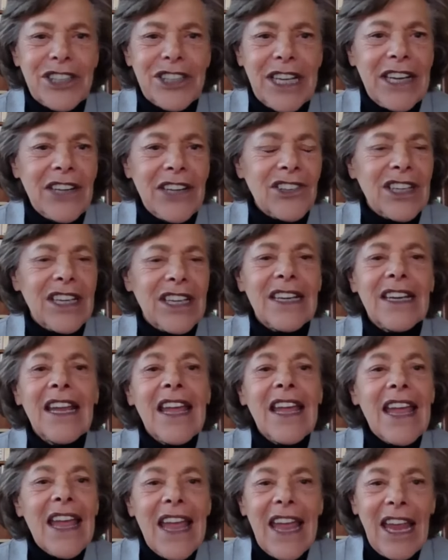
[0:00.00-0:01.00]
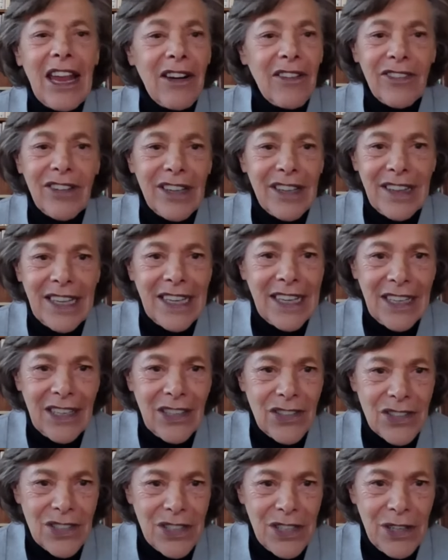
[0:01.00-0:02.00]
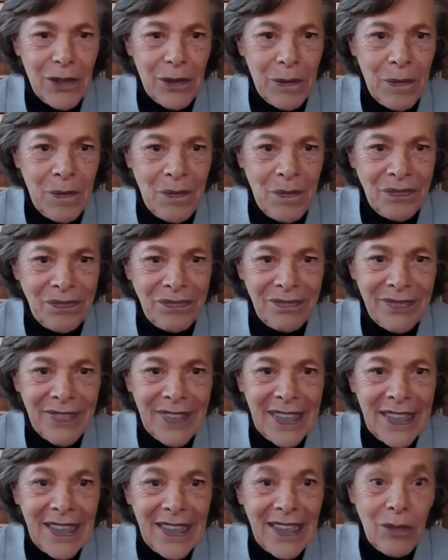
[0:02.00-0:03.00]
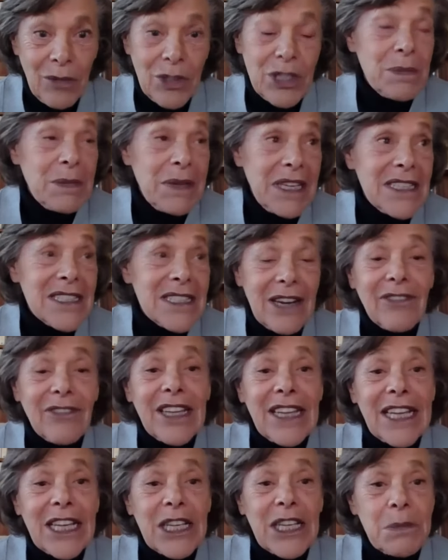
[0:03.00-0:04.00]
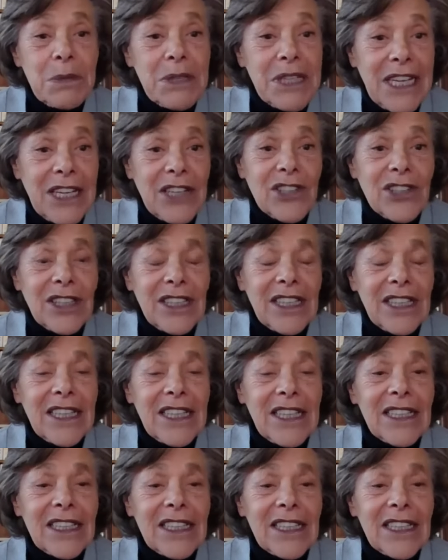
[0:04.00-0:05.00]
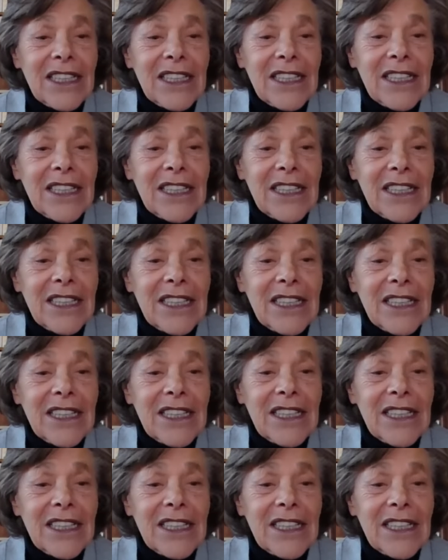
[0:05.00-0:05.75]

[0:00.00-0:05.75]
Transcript: changing, everything is new, which means everything is potentially exciting.